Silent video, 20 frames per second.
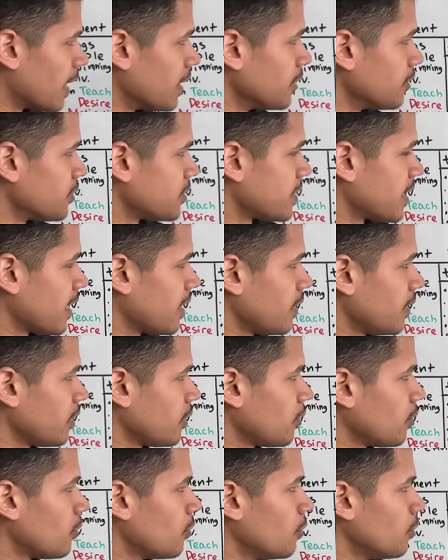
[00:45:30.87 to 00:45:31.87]

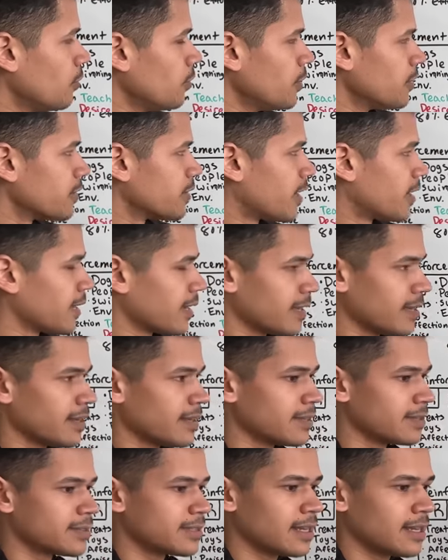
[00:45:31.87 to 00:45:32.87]
understanding who your dog
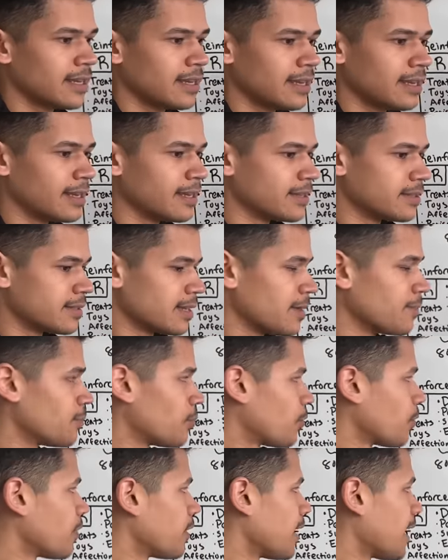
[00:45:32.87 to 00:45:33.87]
is is
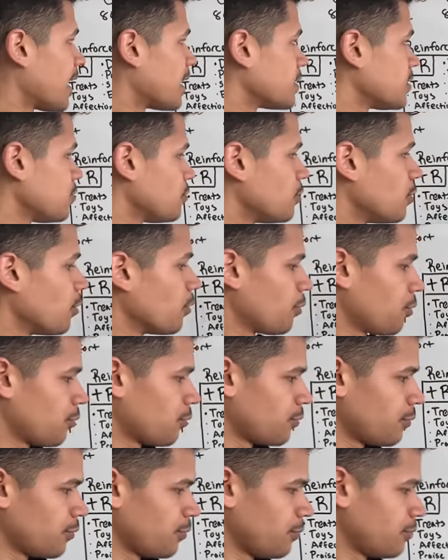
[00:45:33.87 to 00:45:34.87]
important as you go
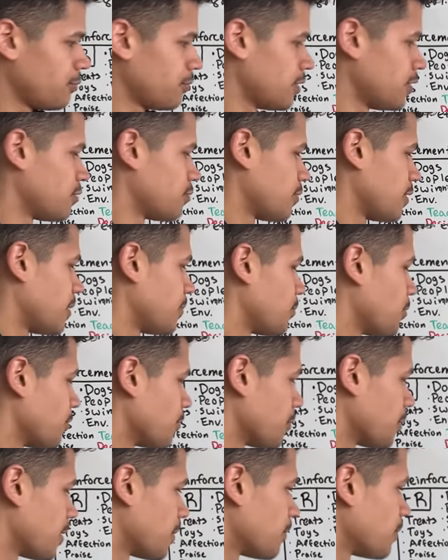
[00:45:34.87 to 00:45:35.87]
through the training
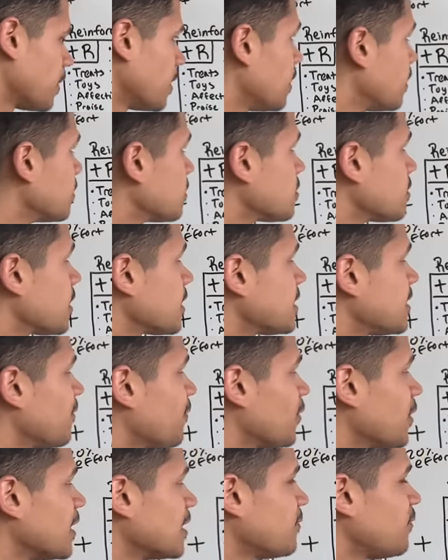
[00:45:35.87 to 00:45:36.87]
program. So that's it
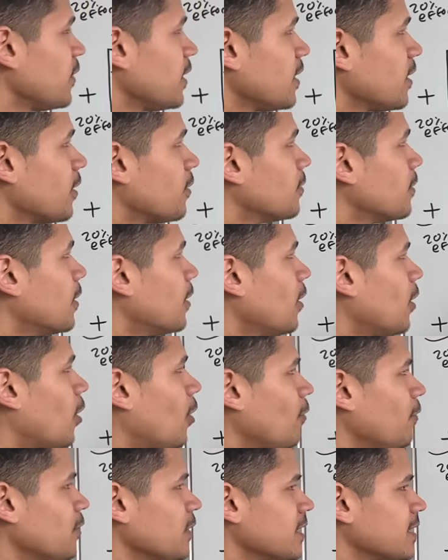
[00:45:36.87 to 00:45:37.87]
for this video.
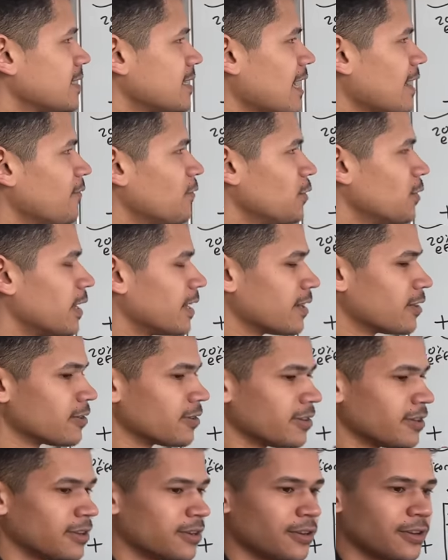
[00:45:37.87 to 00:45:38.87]
Hopefully this gave you a
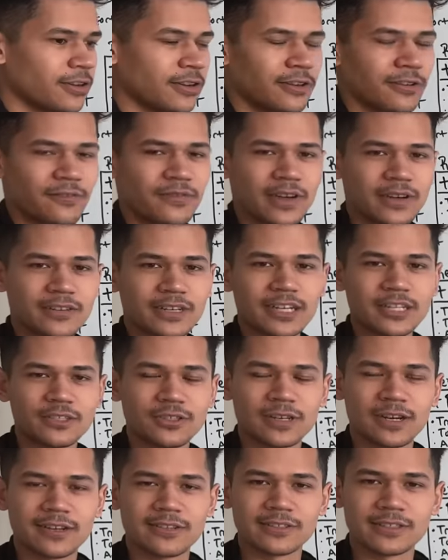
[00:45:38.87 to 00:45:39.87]
good
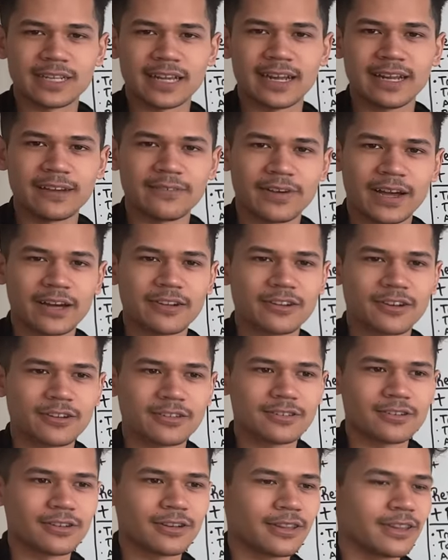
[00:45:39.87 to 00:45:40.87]
foundational understanding of how
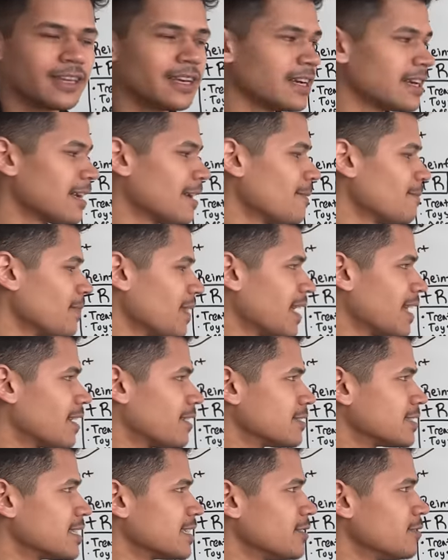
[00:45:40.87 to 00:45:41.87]
dogs learn and think, and
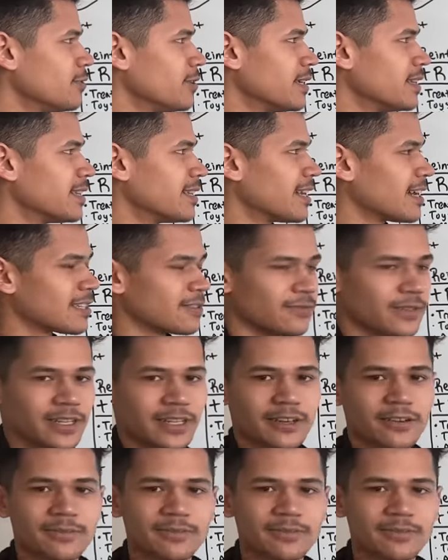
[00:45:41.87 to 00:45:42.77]
I'll see you in the next video.